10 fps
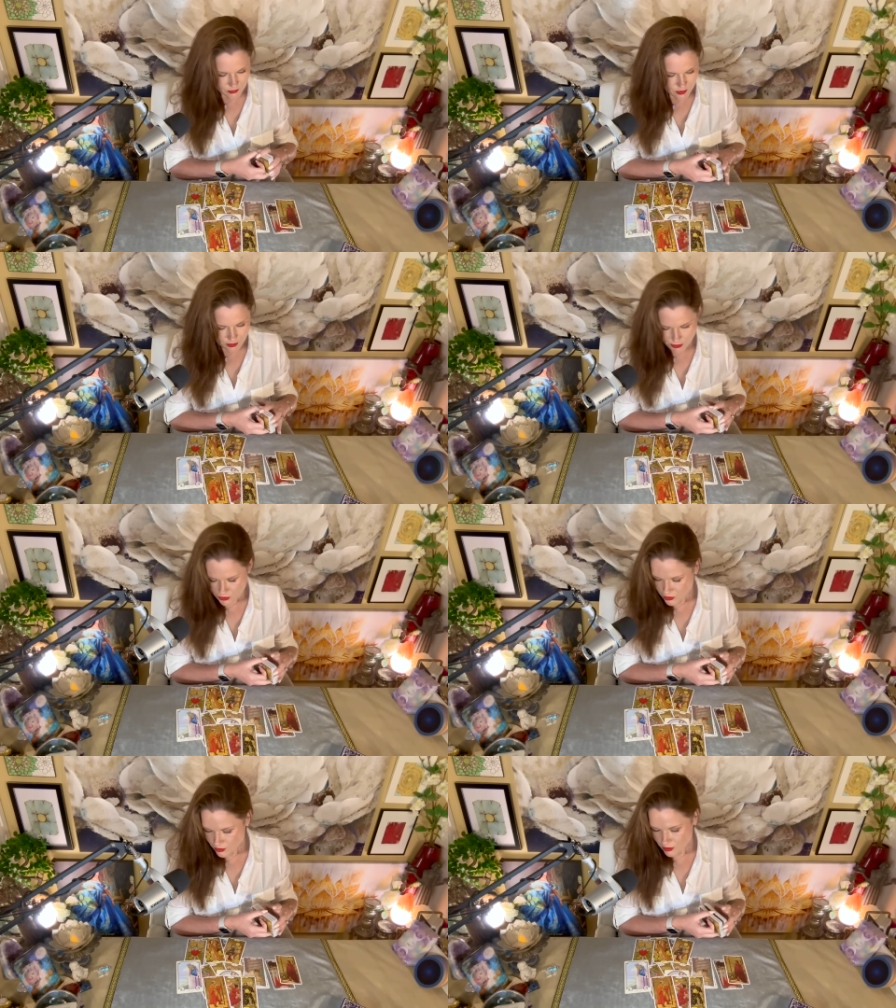The
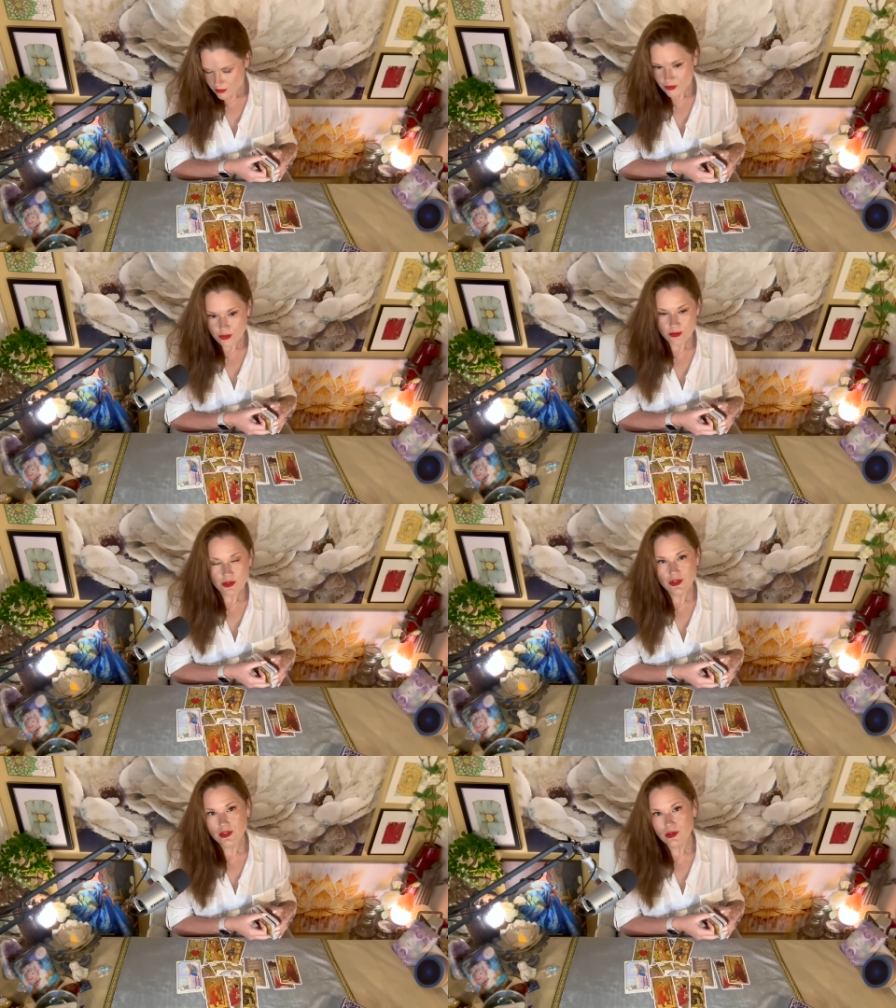person who loves you
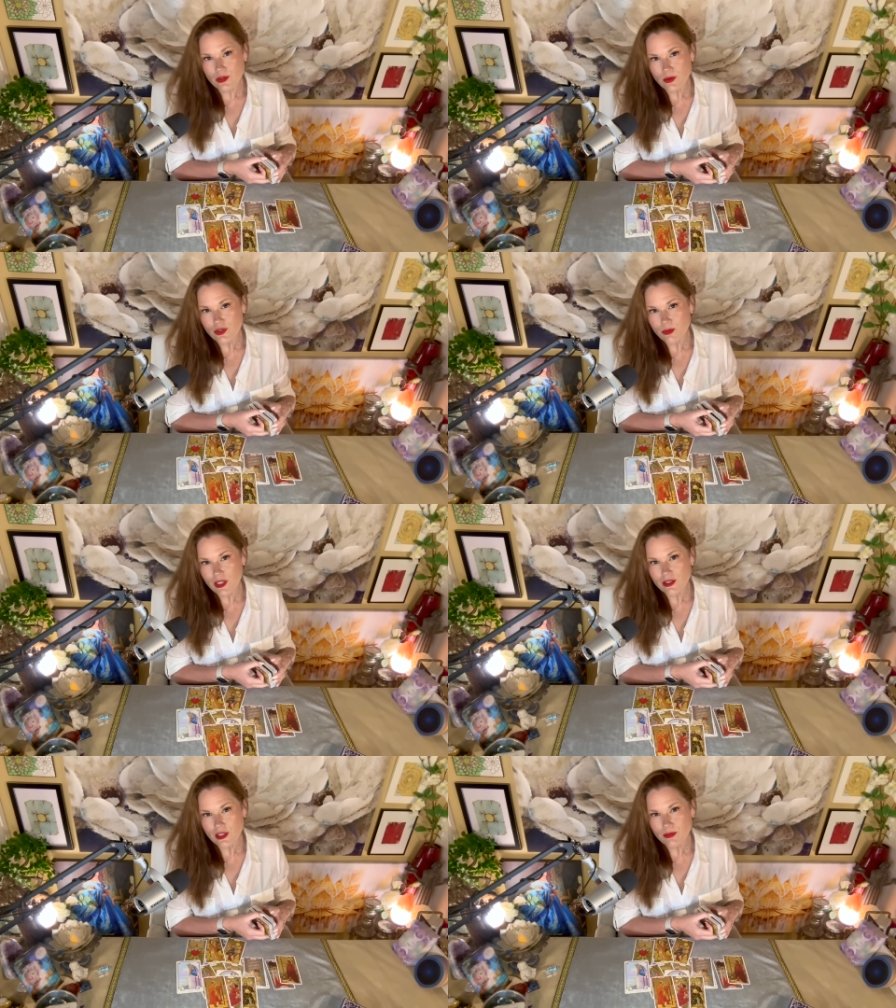wants to know you on your
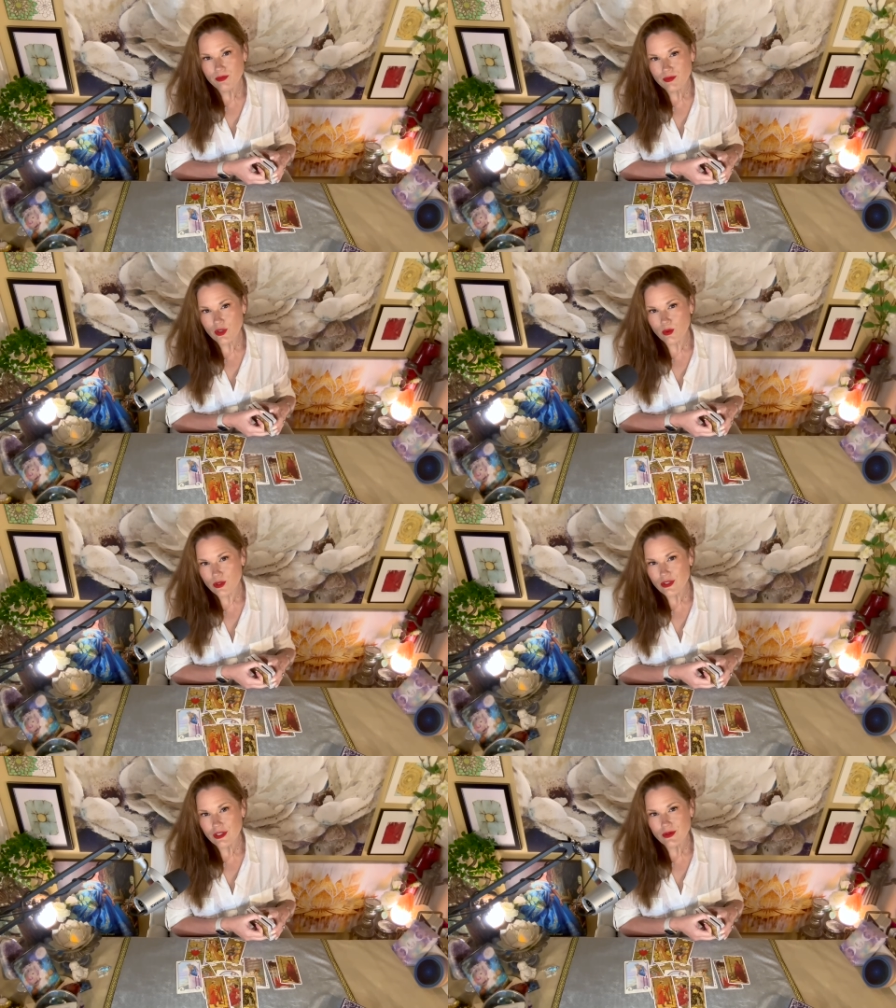bad day, your
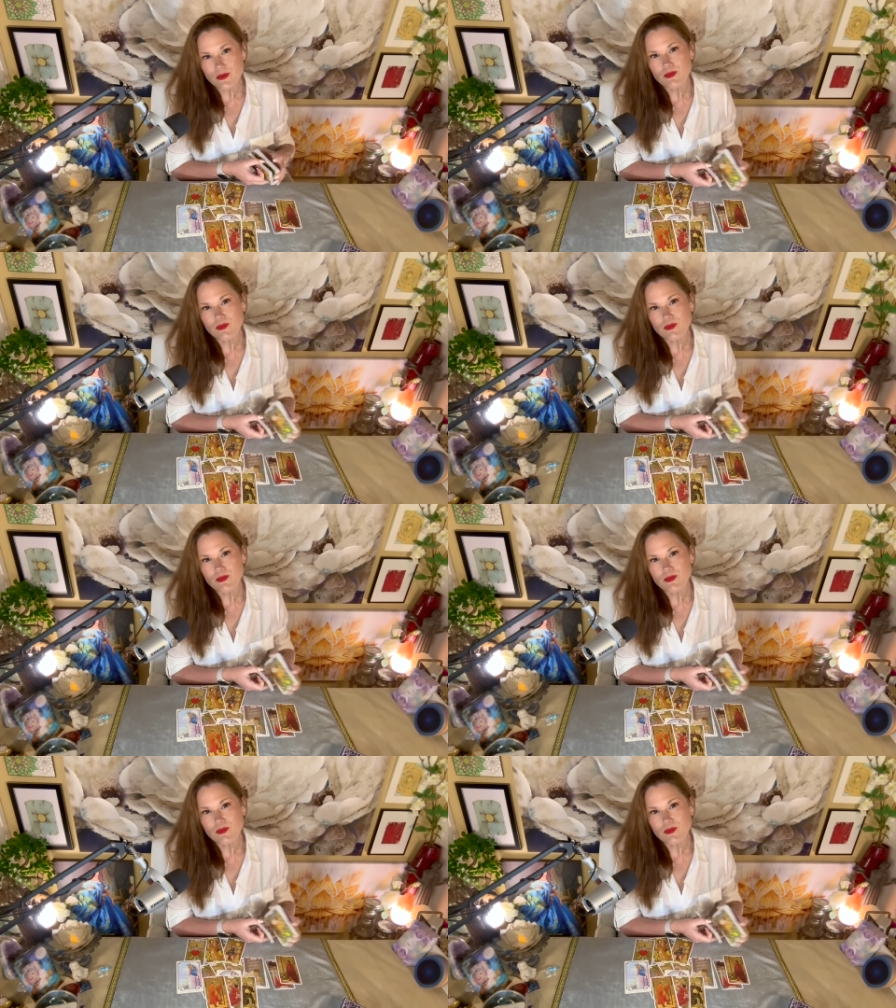worst days.